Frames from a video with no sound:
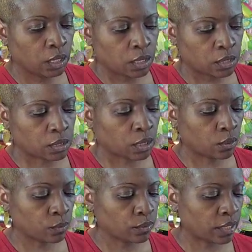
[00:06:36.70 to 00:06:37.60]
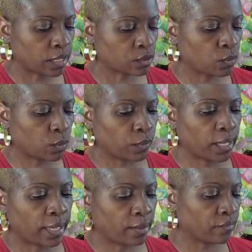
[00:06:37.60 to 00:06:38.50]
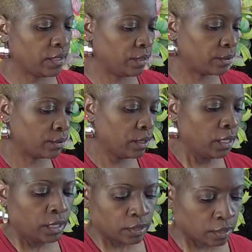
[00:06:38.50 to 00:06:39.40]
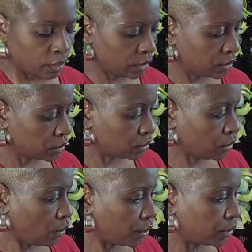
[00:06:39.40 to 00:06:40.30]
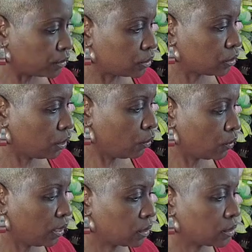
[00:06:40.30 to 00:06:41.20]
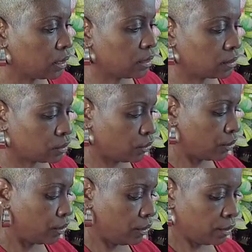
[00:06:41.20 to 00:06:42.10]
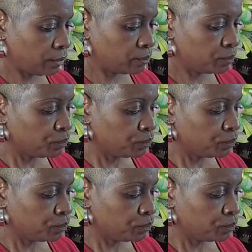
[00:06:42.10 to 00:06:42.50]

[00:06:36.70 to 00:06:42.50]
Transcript: So that's what we have here to get it started. So let's get it started up.